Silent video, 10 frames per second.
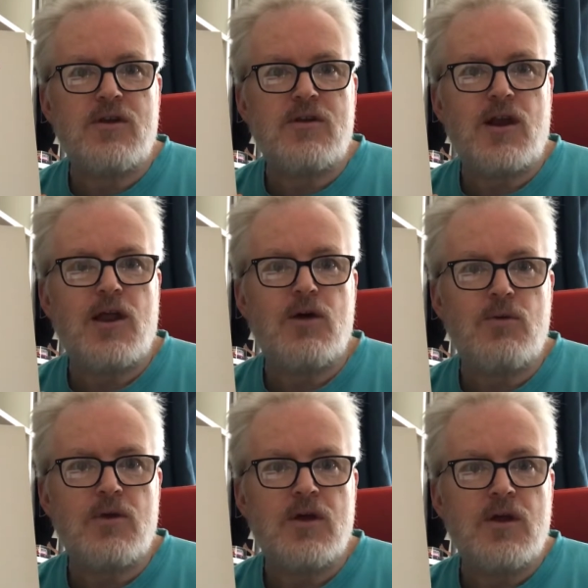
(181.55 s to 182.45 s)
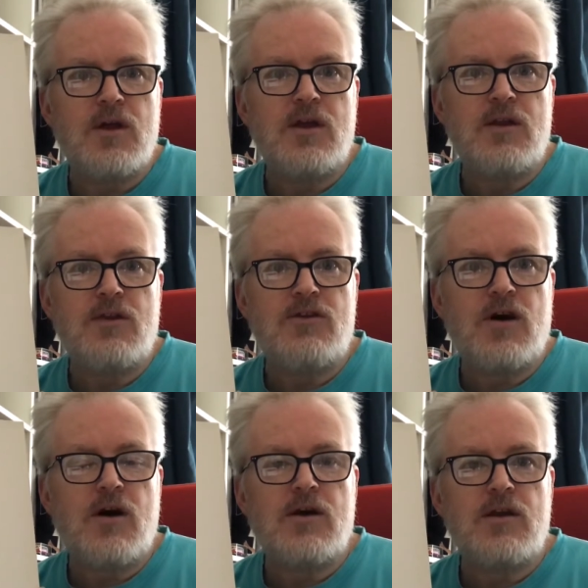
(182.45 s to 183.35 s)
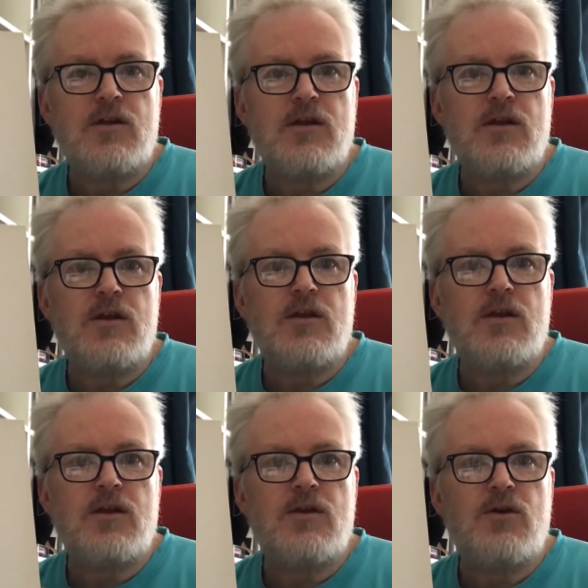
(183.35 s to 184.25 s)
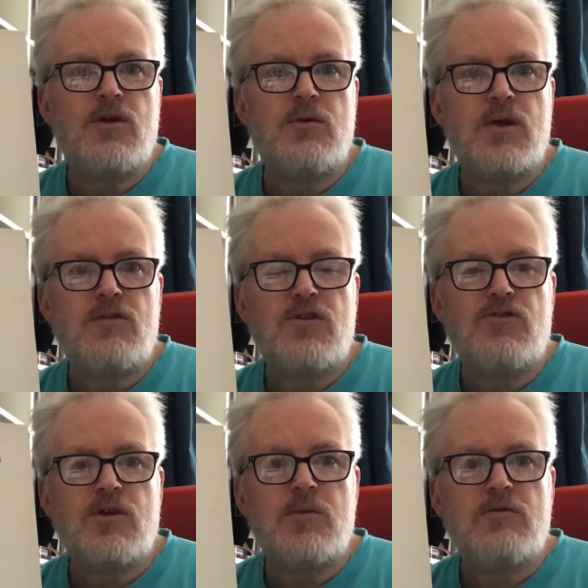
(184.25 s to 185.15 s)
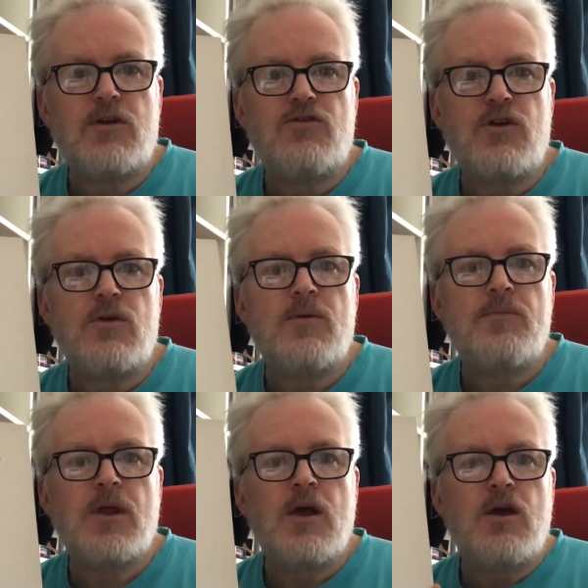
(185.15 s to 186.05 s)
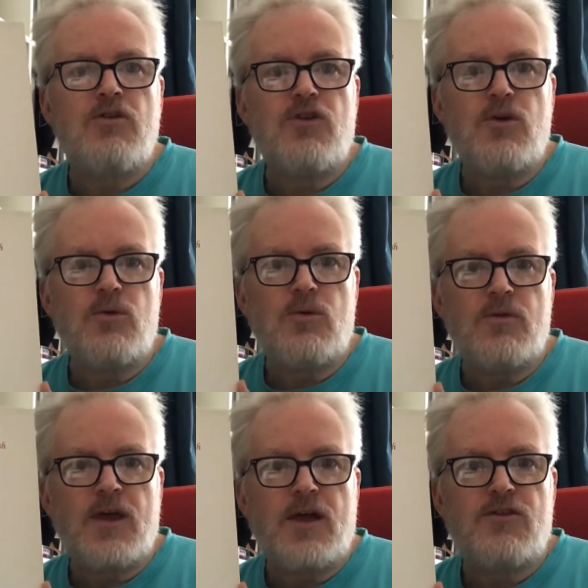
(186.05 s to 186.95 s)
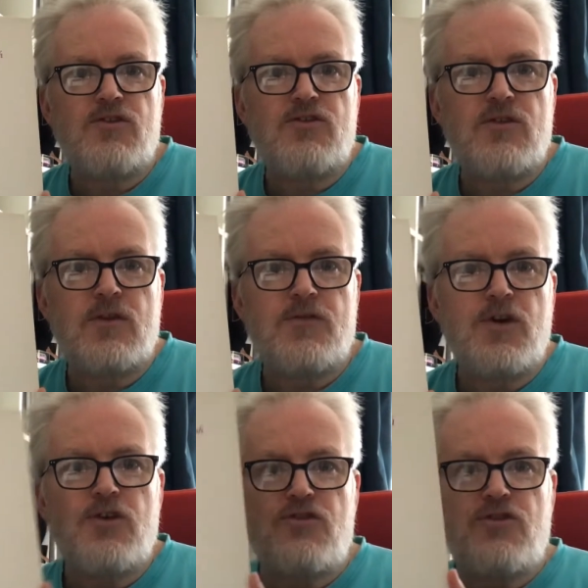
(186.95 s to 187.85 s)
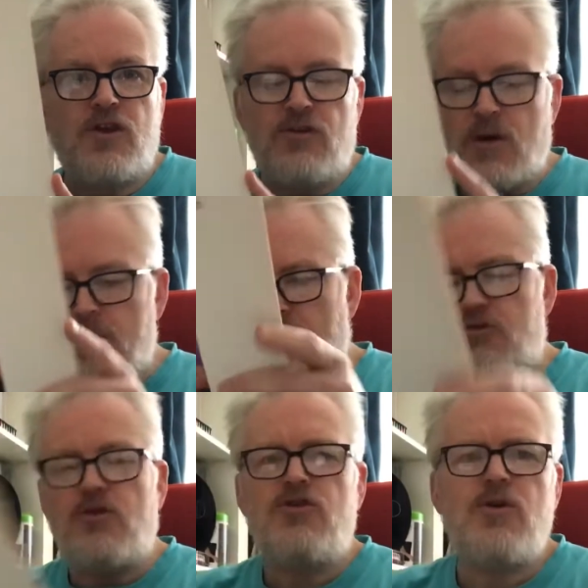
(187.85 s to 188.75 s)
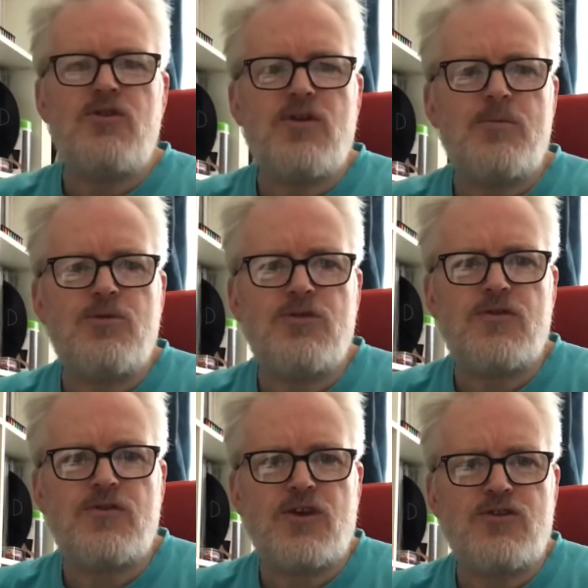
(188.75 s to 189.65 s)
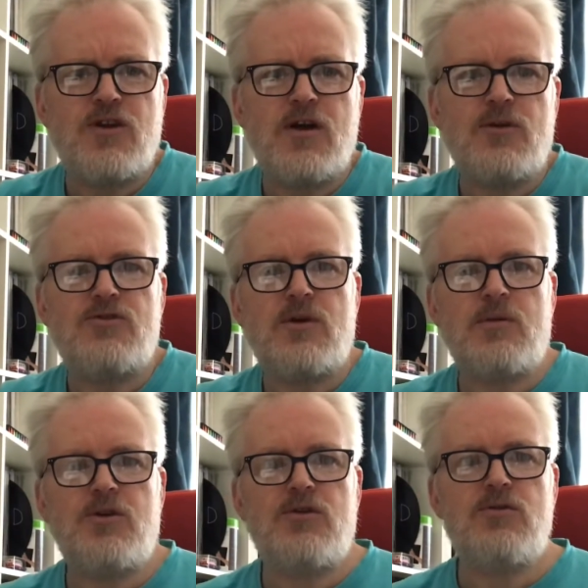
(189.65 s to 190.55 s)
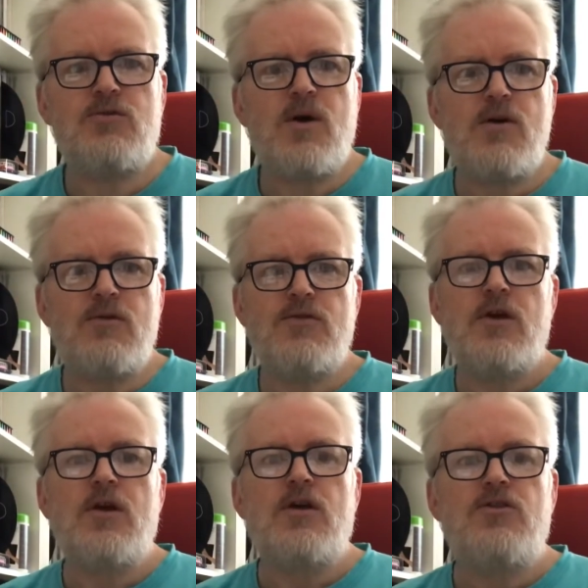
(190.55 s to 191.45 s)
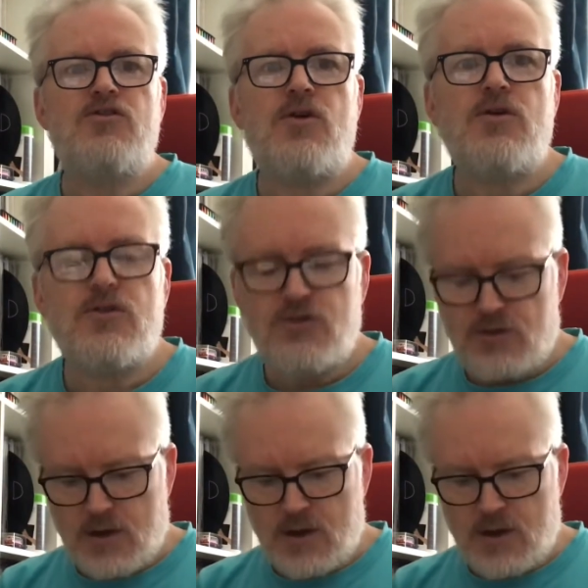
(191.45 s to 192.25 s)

alone in the dark and not knowing if she's going to be rescued. So that's the first example. I'm doing two examples of 6 styles, so I'm going to be doing 12 songs.